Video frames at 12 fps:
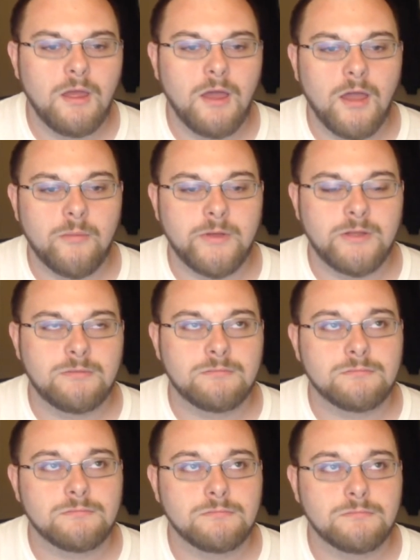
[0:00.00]
I mean,
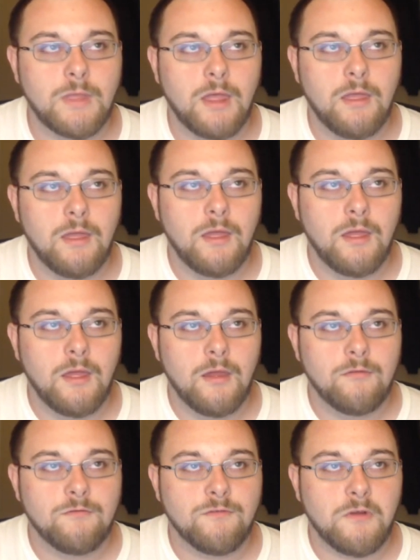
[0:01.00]

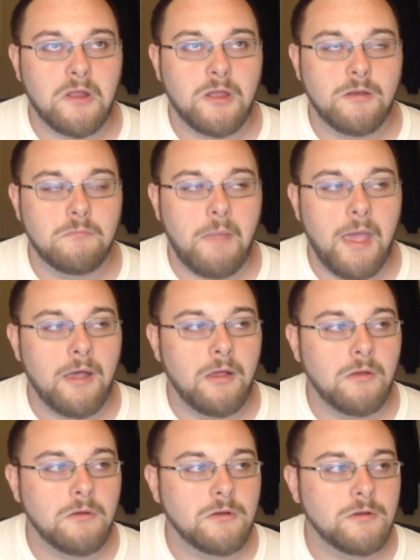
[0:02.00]
frickin'
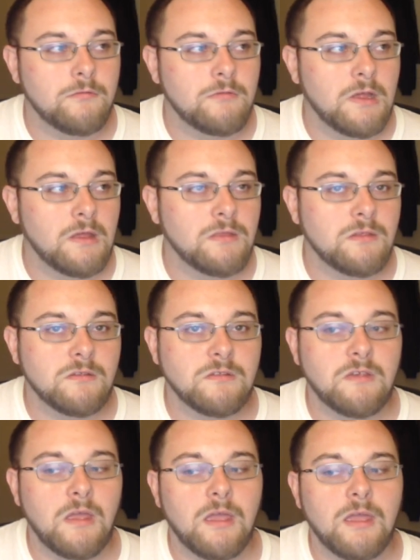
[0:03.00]
Mal could have done the
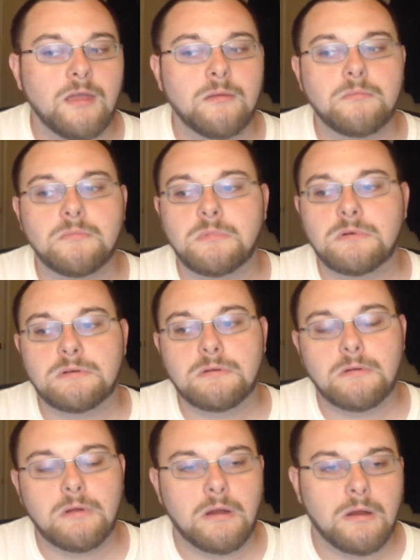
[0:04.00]
same, but
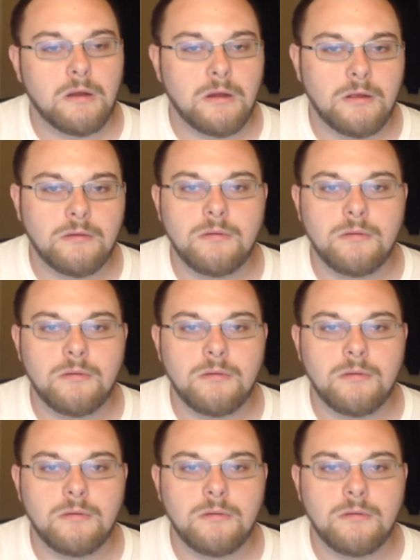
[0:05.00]
okay.